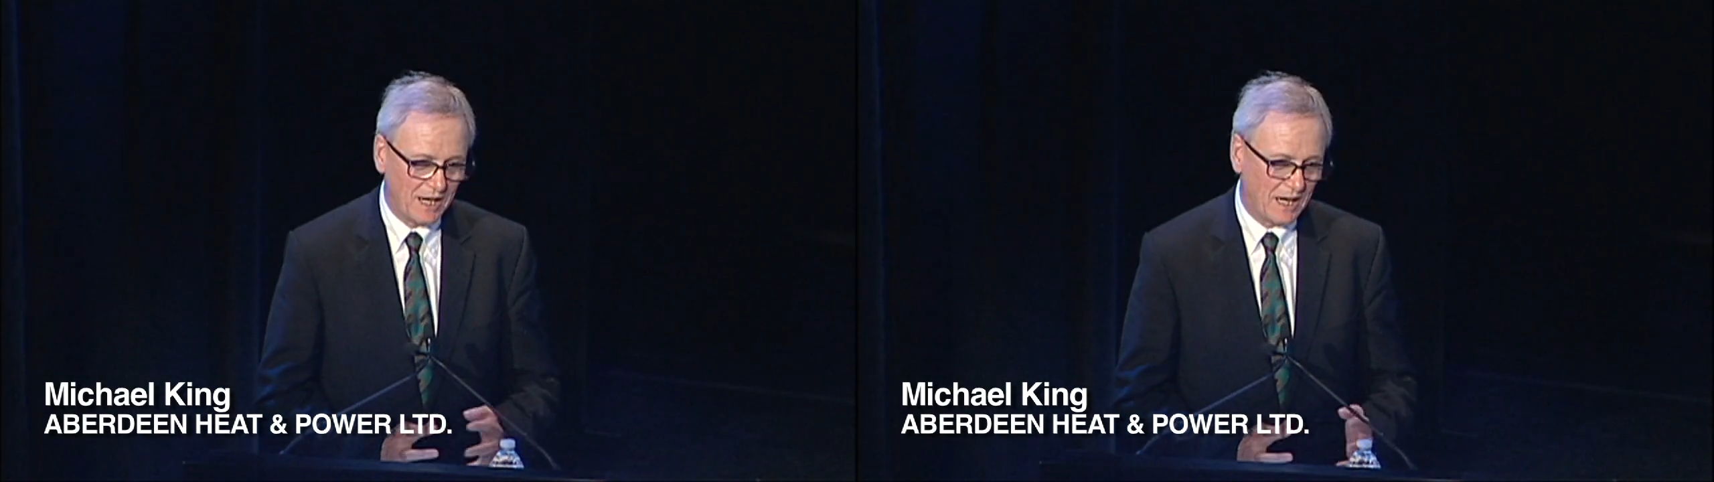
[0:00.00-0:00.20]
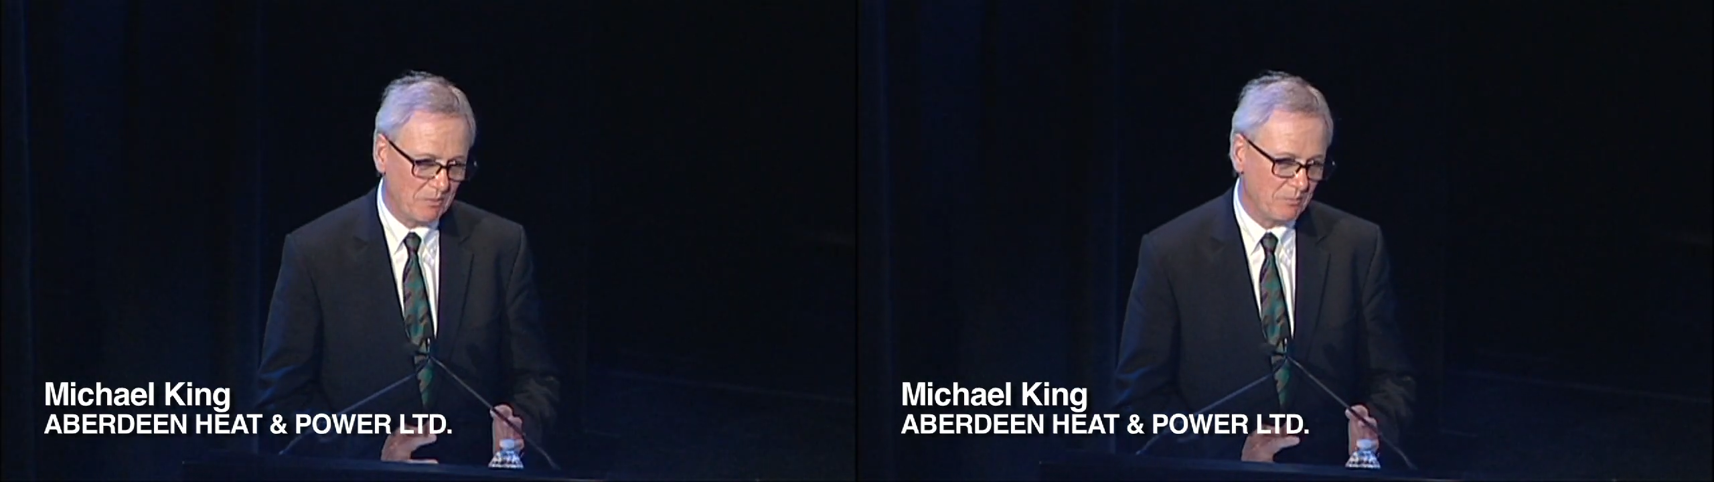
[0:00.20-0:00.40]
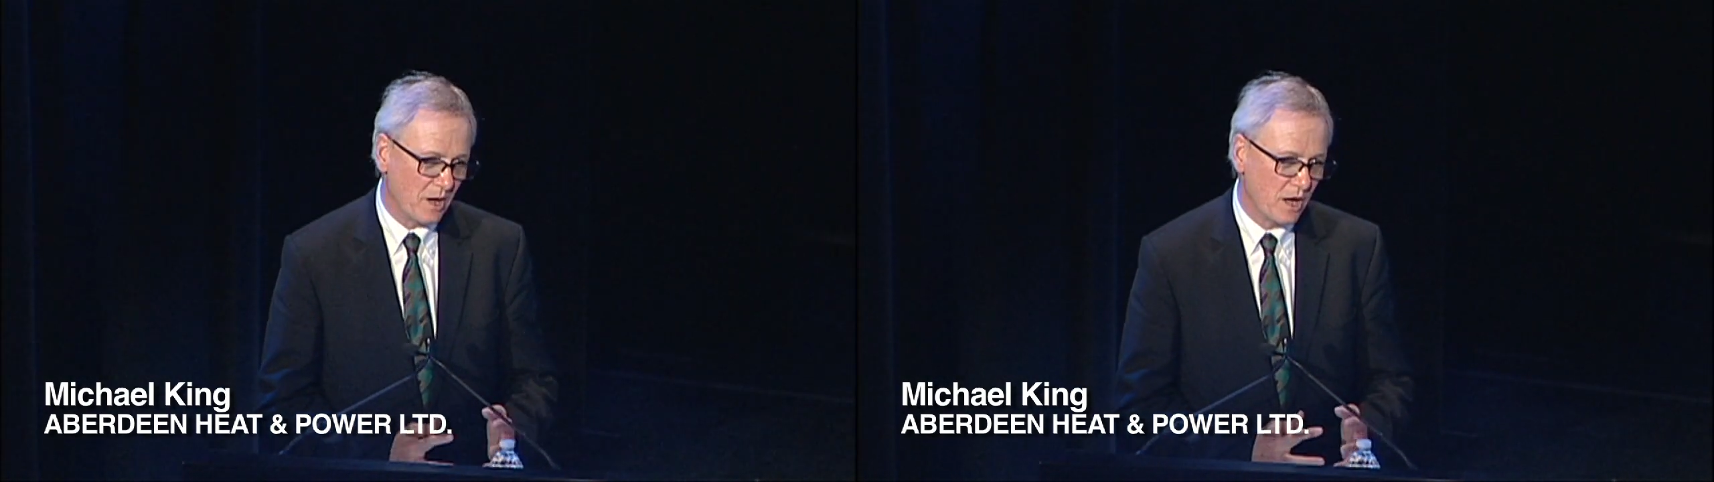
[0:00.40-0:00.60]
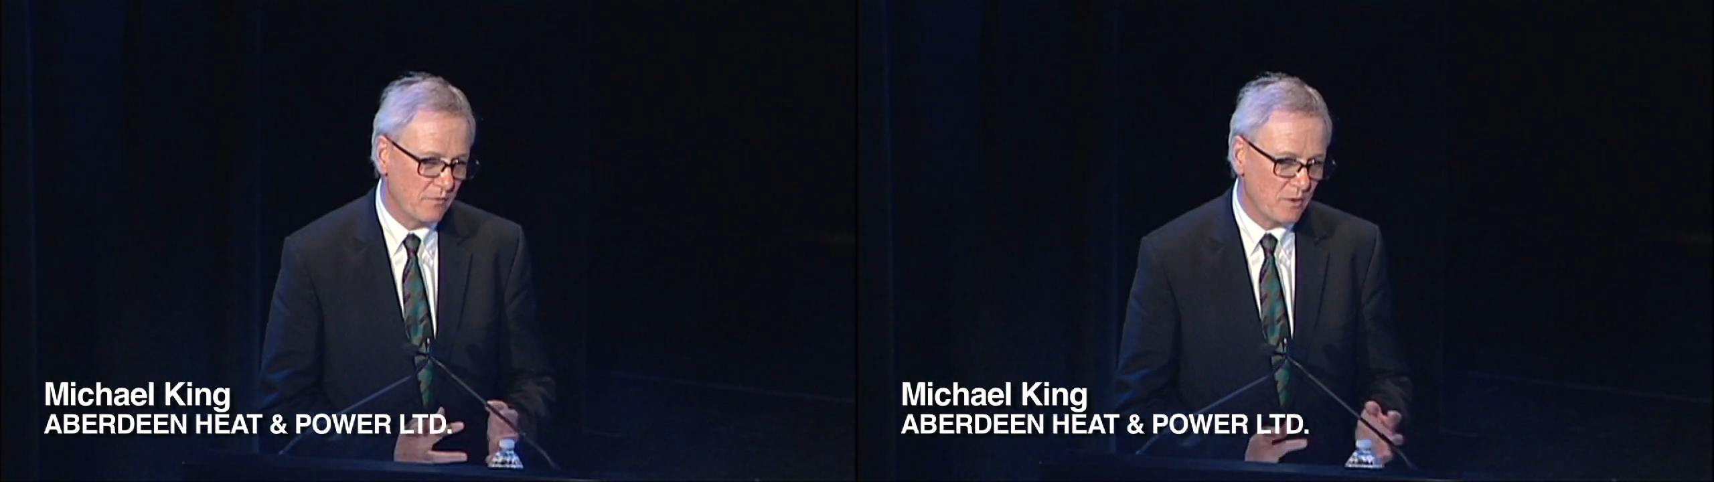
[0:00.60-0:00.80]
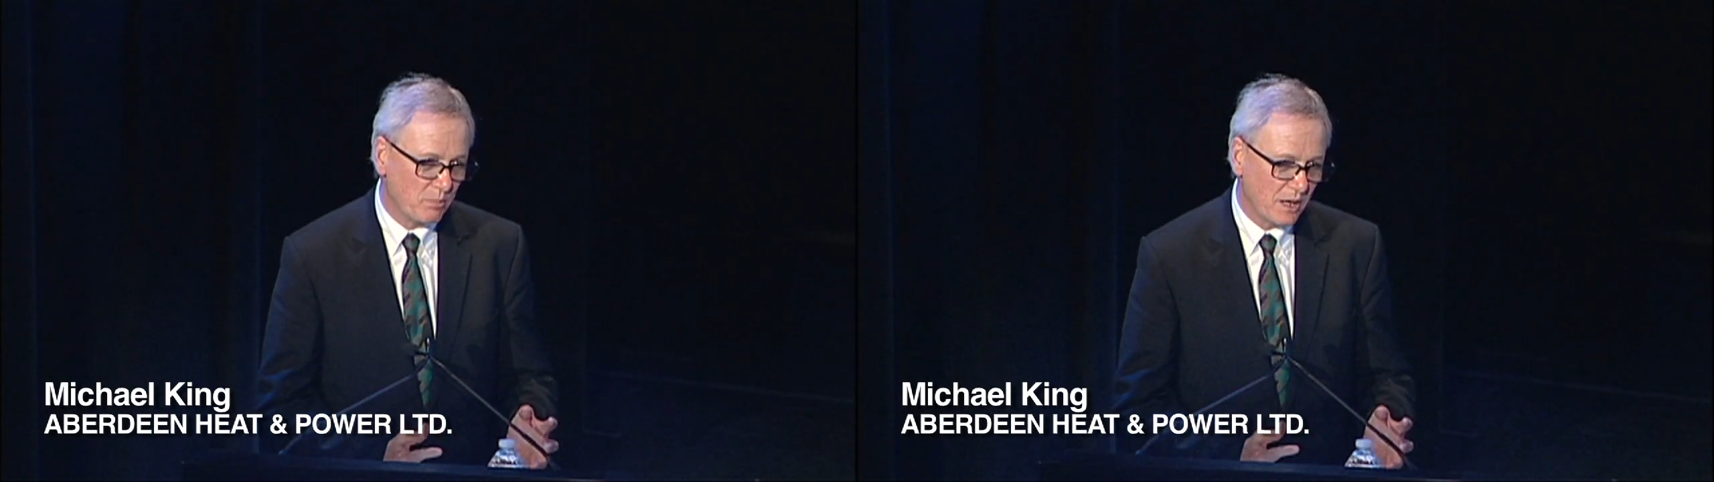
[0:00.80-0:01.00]
Um,
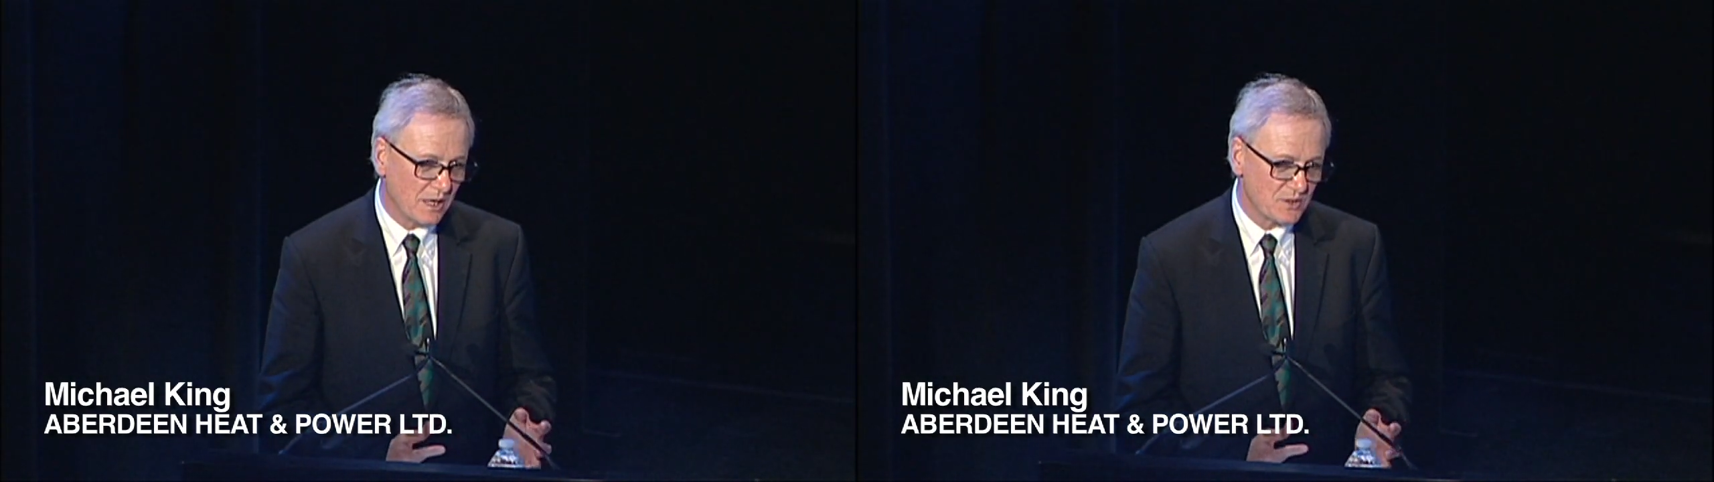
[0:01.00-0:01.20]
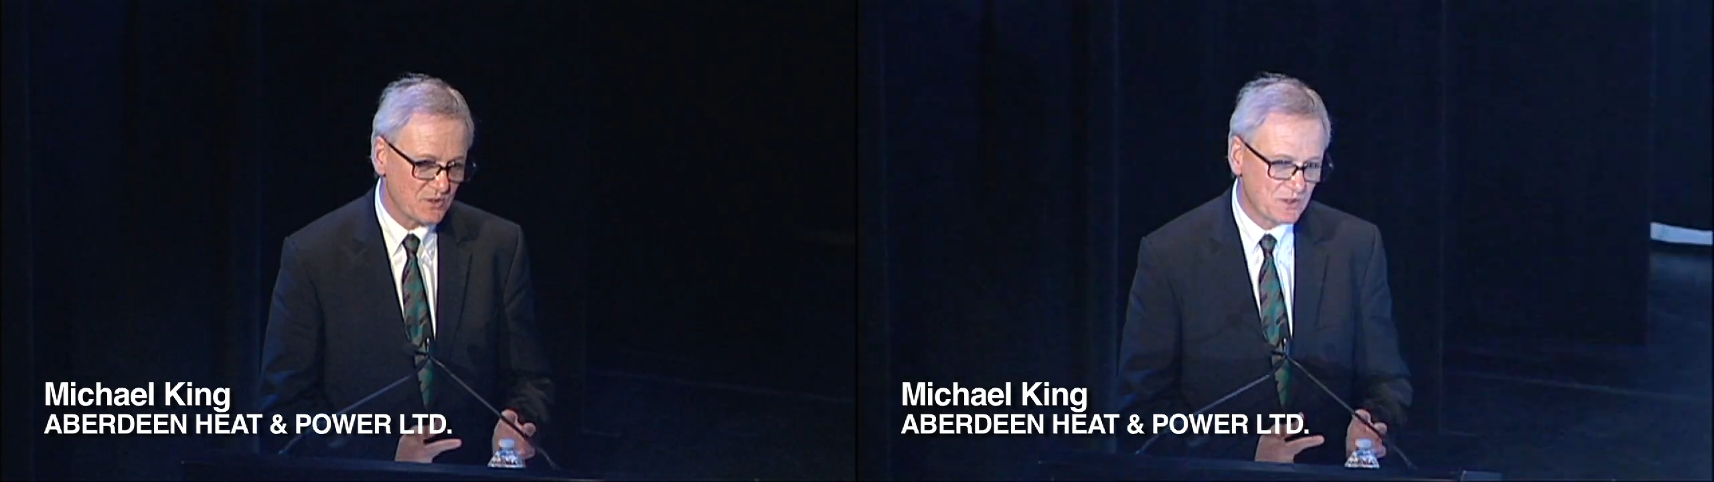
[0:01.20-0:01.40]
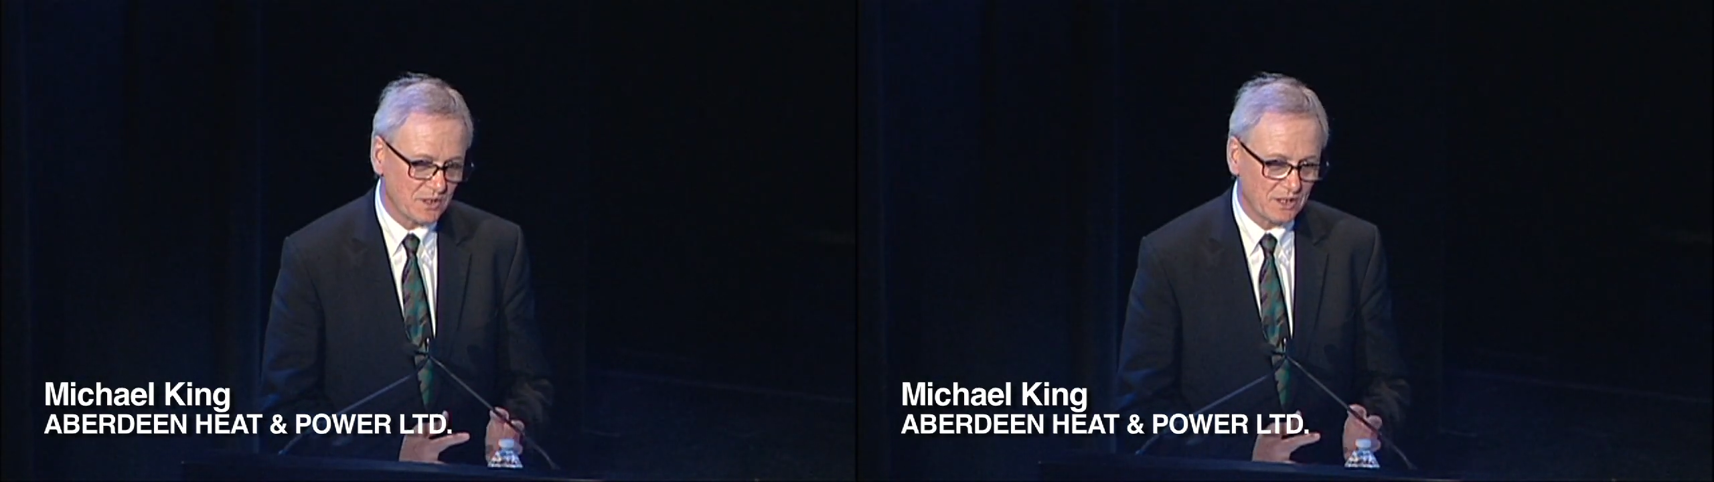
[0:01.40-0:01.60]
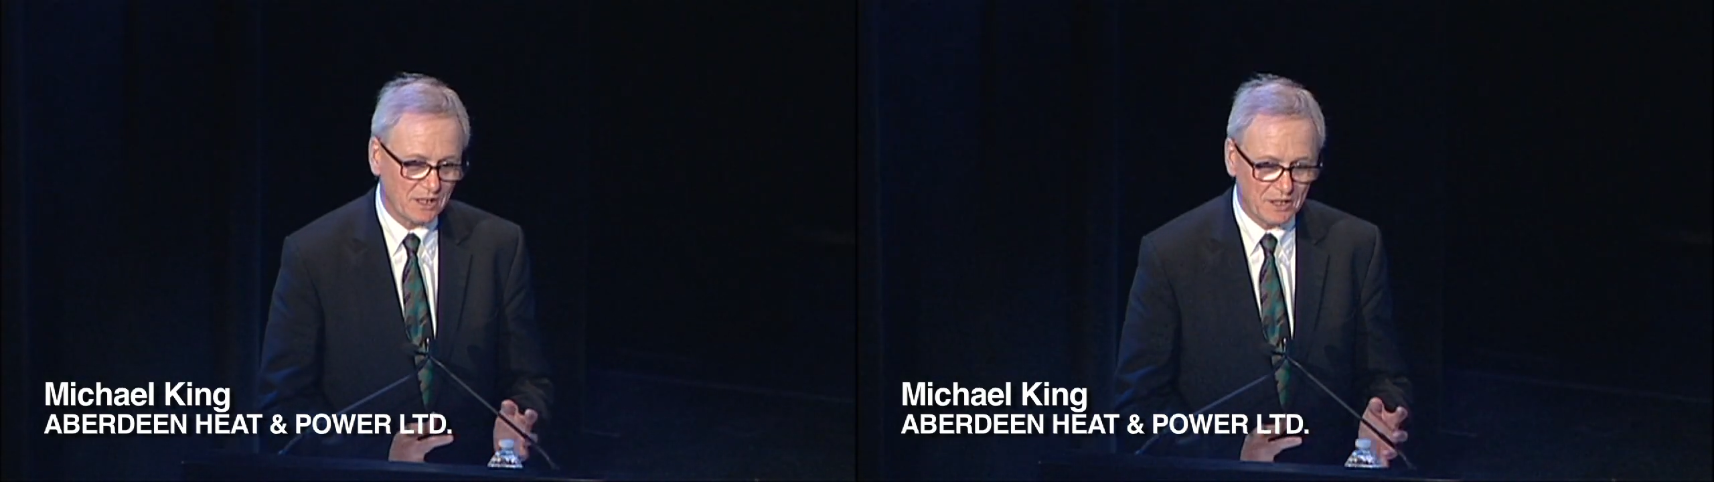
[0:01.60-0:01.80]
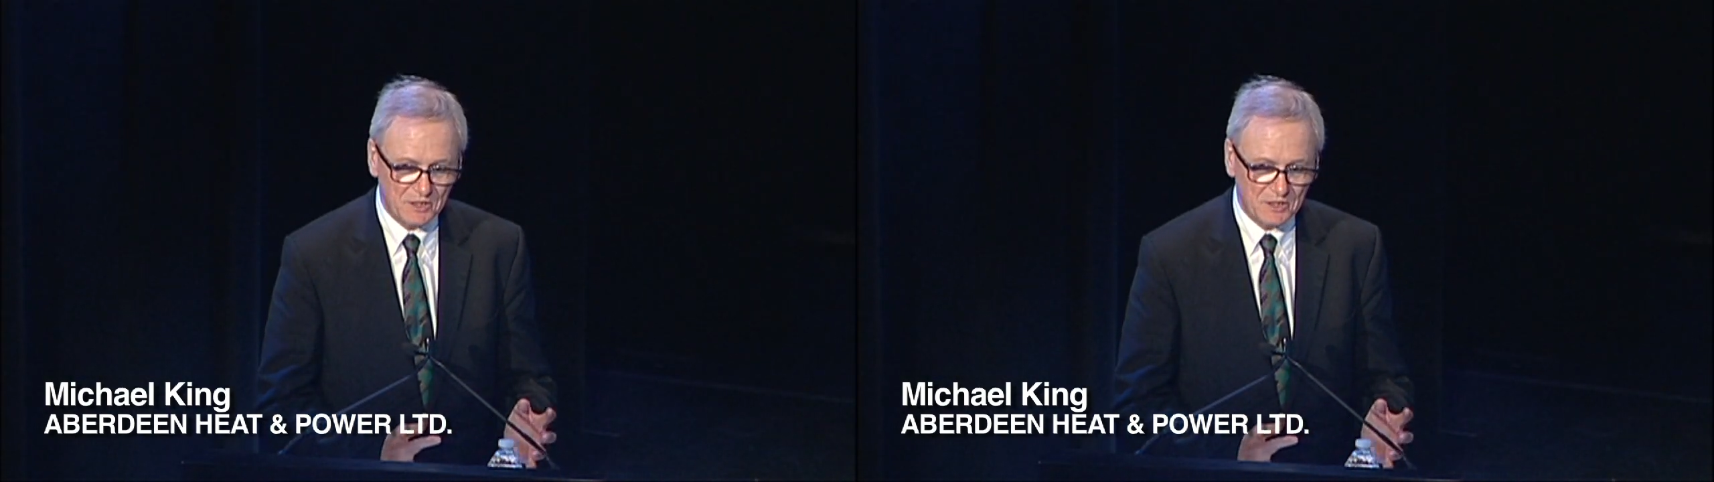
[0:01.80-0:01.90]
over the past uh, uh,